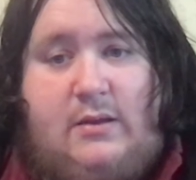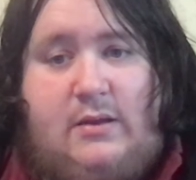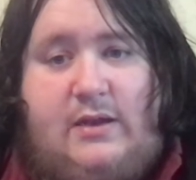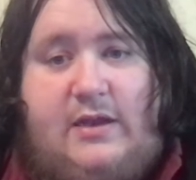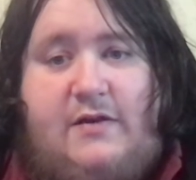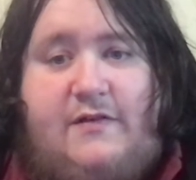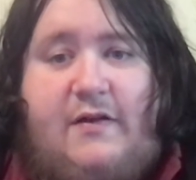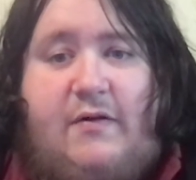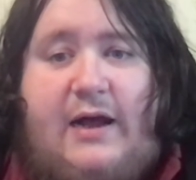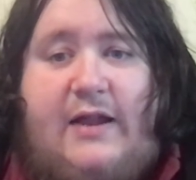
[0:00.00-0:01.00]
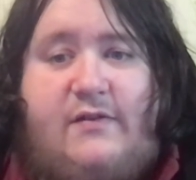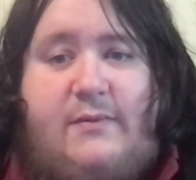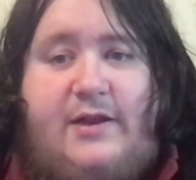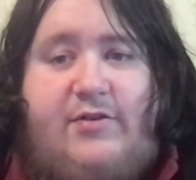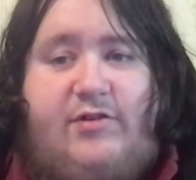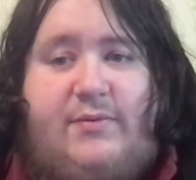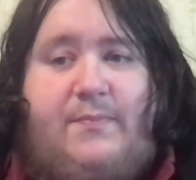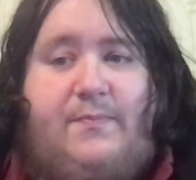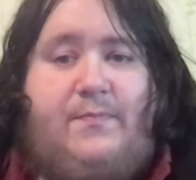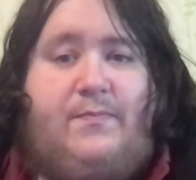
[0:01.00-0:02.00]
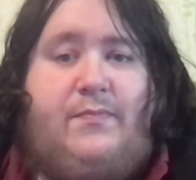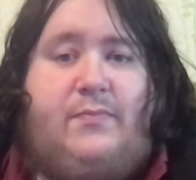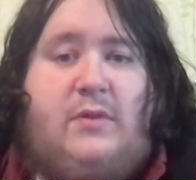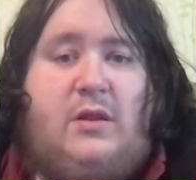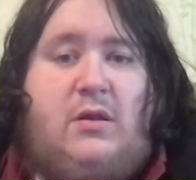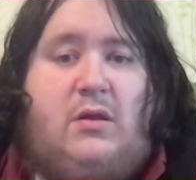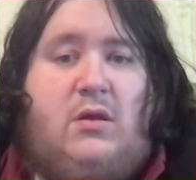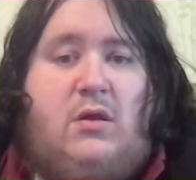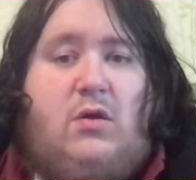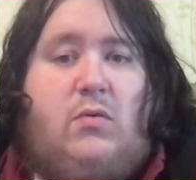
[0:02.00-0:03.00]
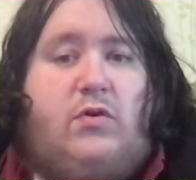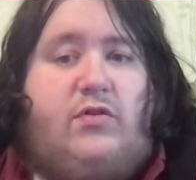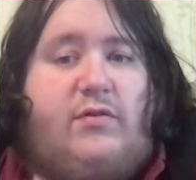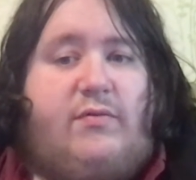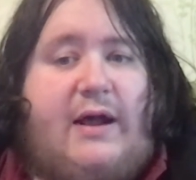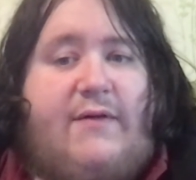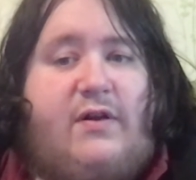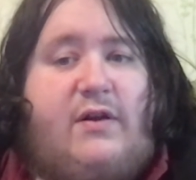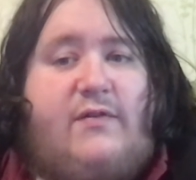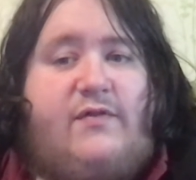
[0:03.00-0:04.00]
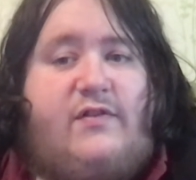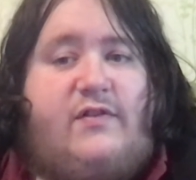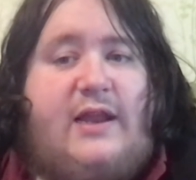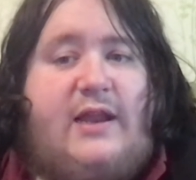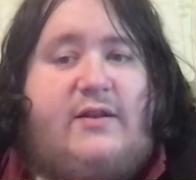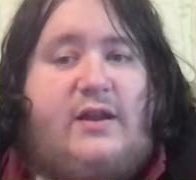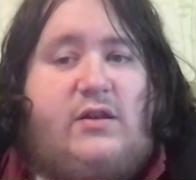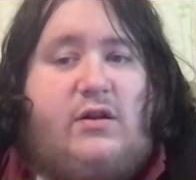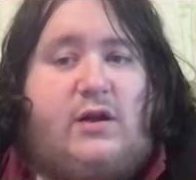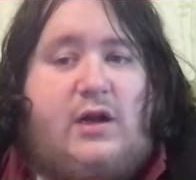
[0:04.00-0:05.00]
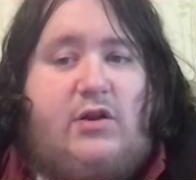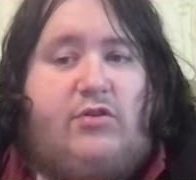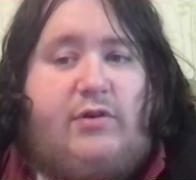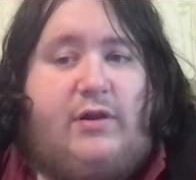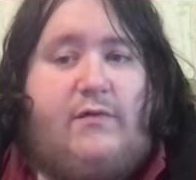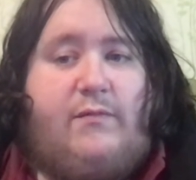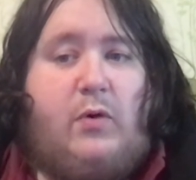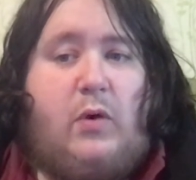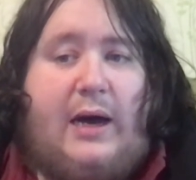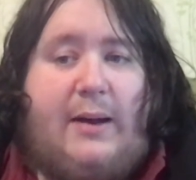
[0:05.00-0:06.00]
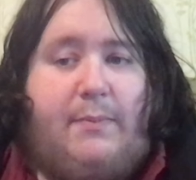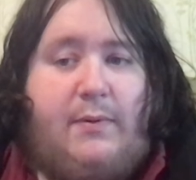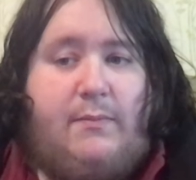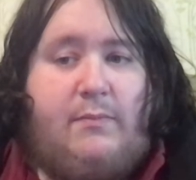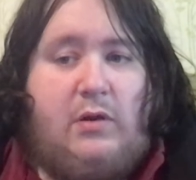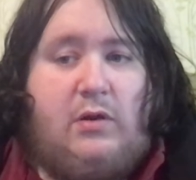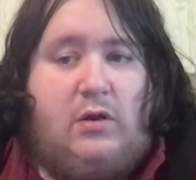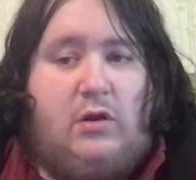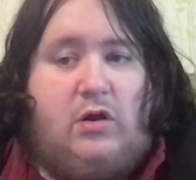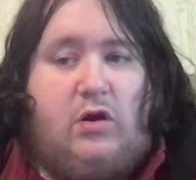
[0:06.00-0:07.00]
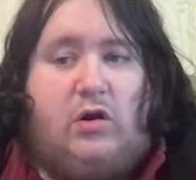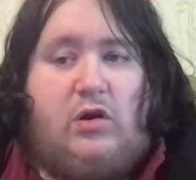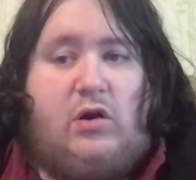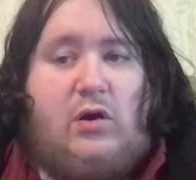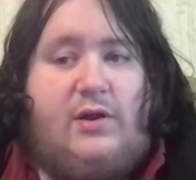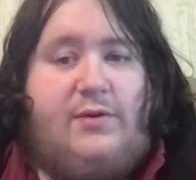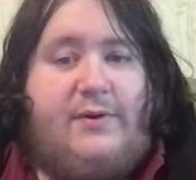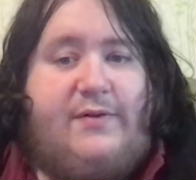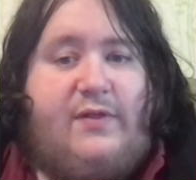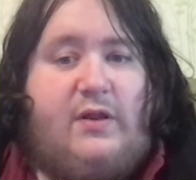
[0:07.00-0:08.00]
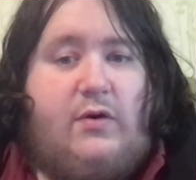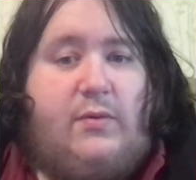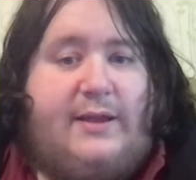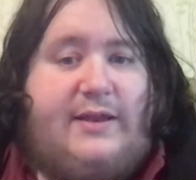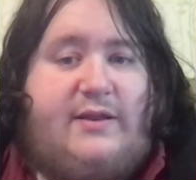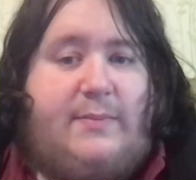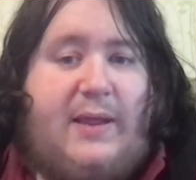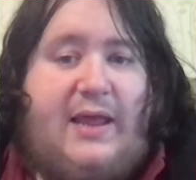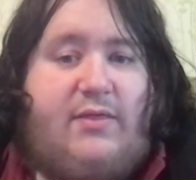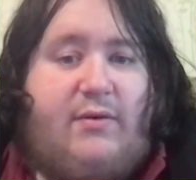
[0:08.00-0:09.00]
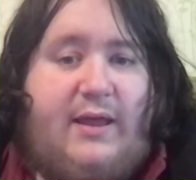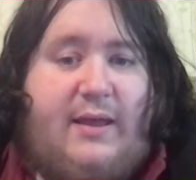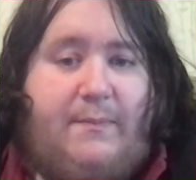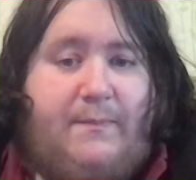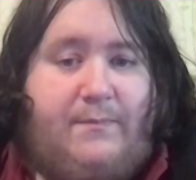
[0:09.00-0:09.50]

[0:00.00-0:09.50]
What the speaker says: And here's our last question. Would you rather have stayed in your country of Moab or gone with Naomi to Bethlehem?